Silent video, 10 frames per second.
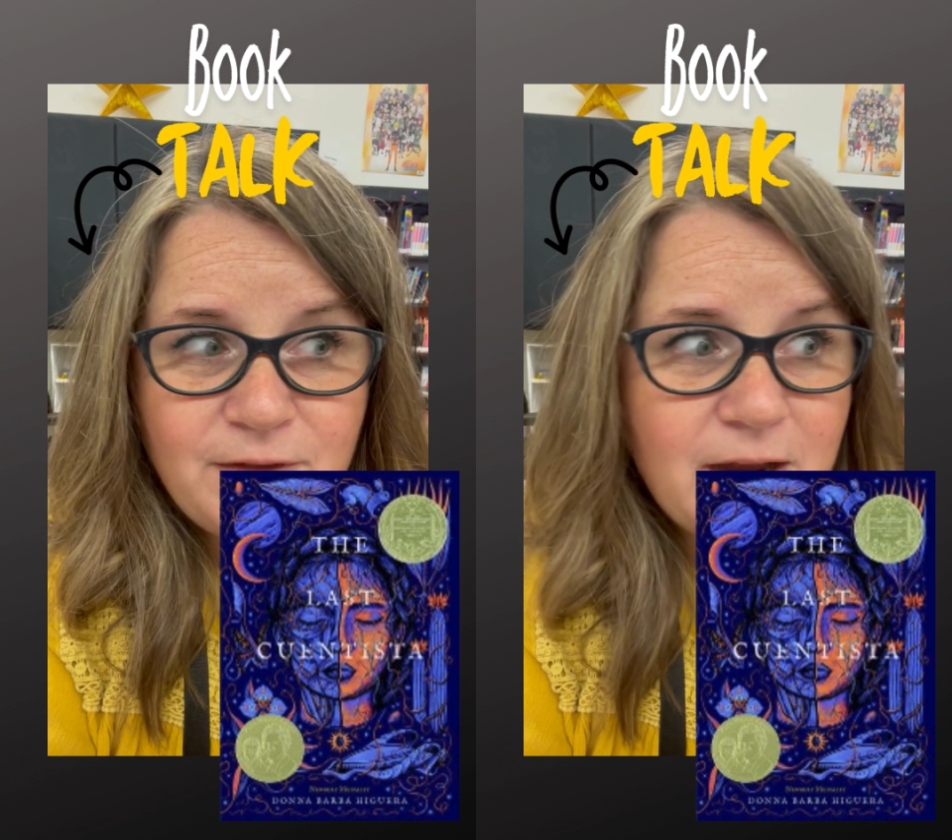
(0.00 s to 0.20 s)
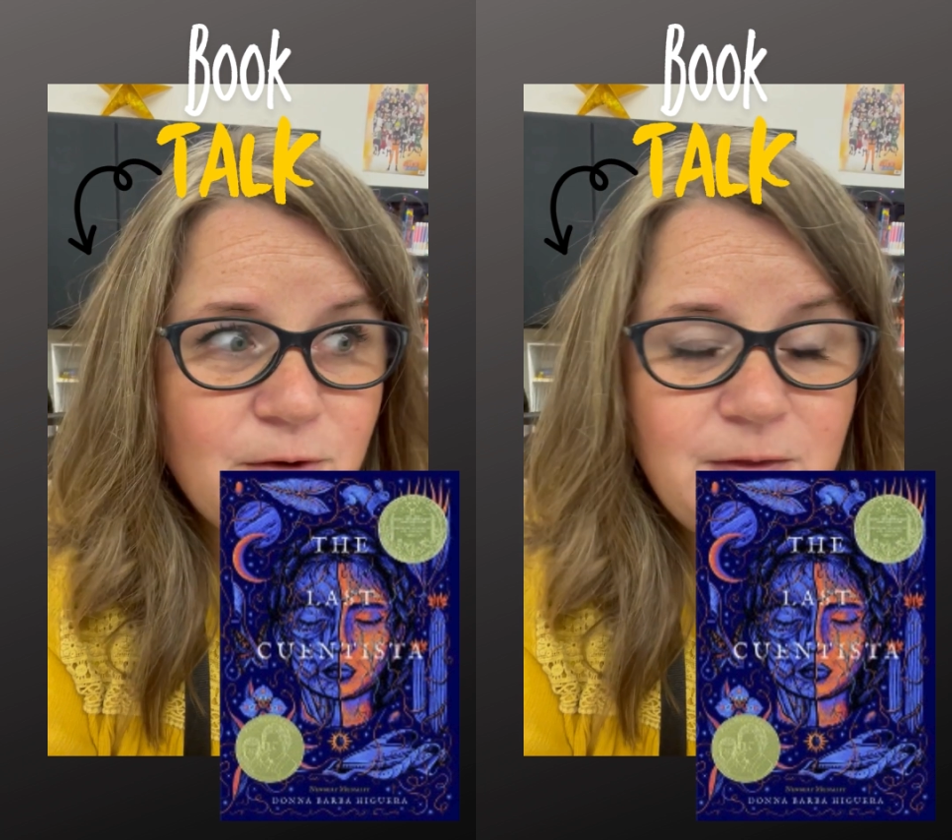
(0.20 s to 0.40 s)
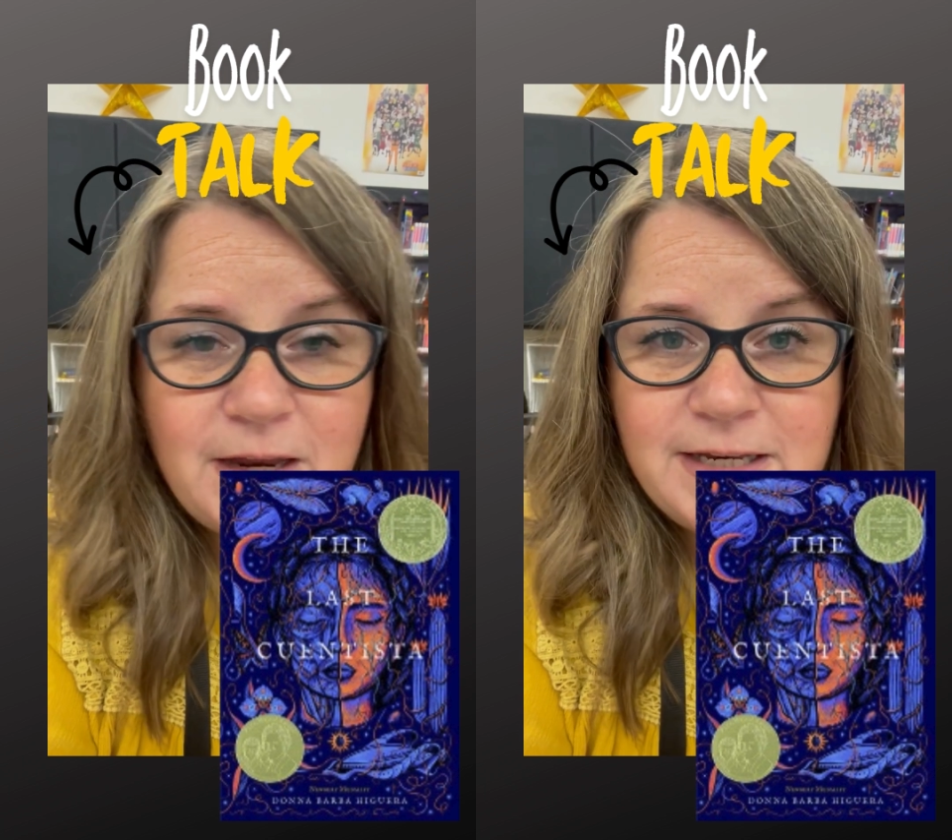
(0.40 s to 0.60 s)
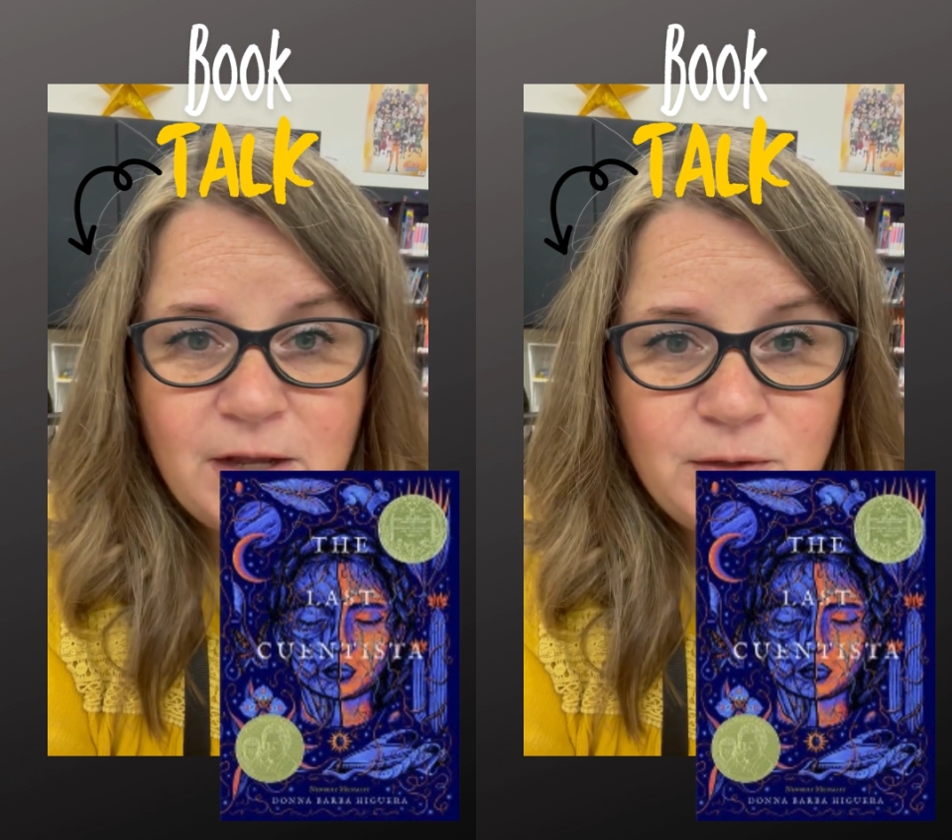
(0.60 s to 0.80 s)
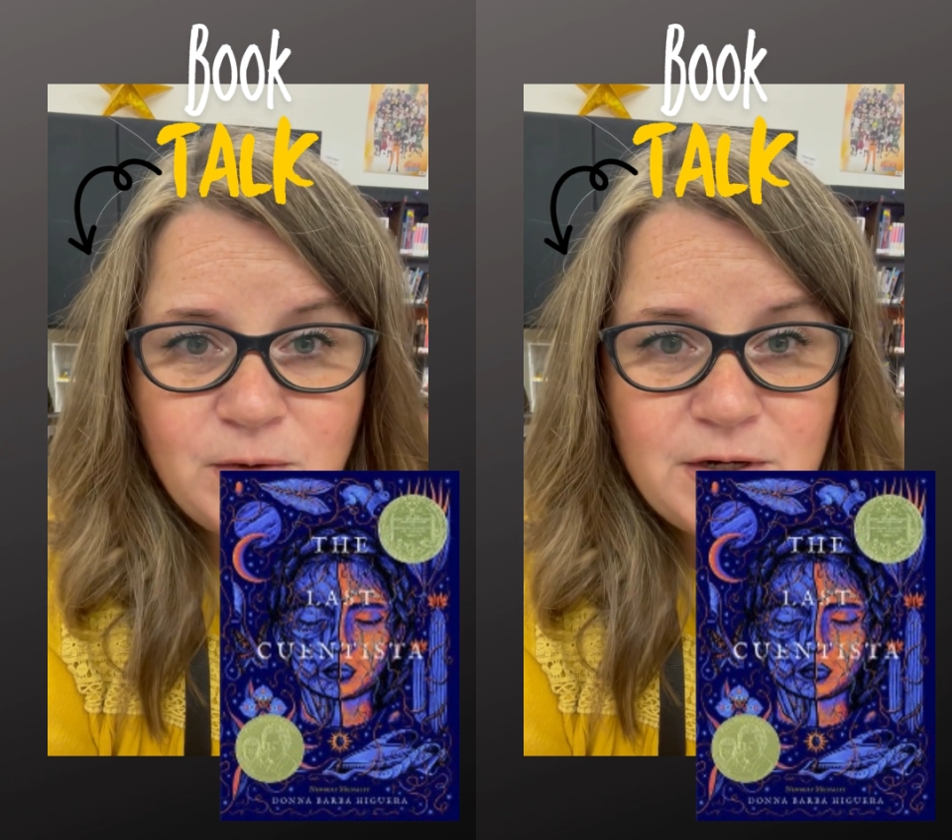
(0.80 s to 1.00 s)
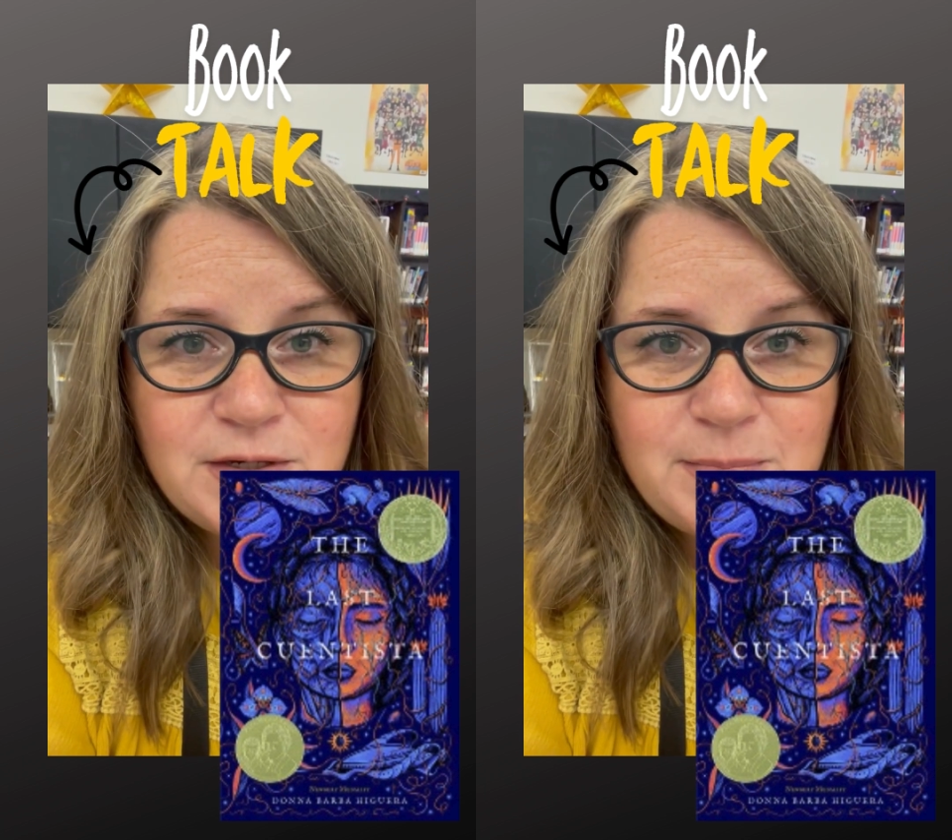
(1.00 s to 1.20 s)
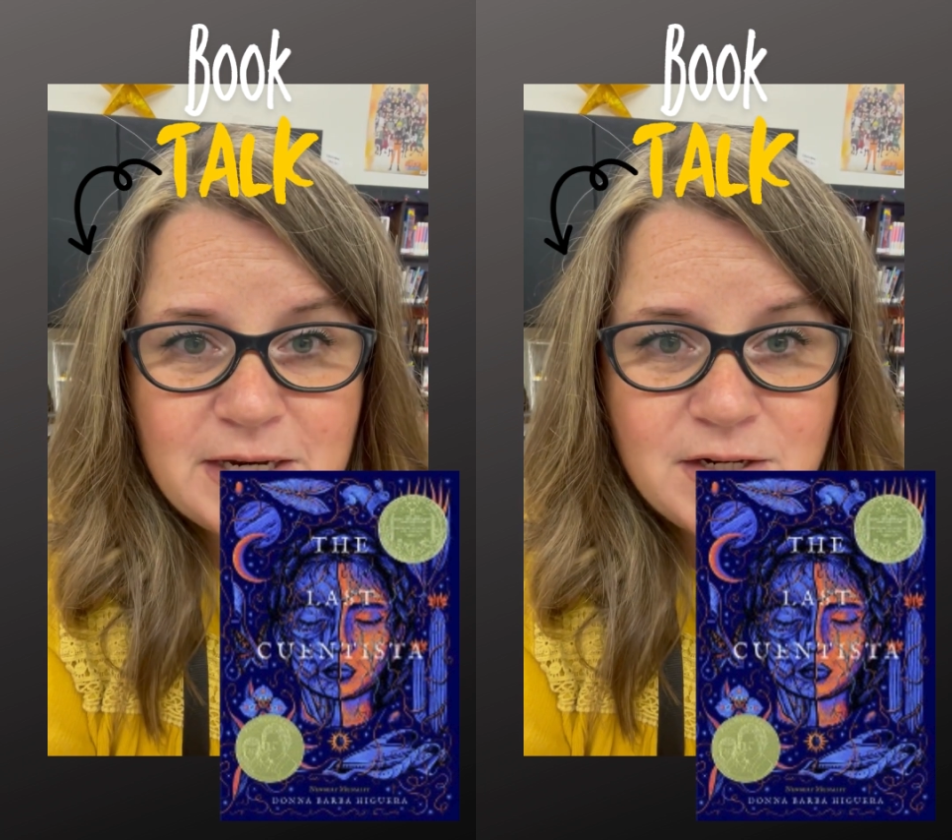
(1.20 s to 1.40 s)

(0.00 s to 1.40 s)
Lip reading: everything downloaded to be a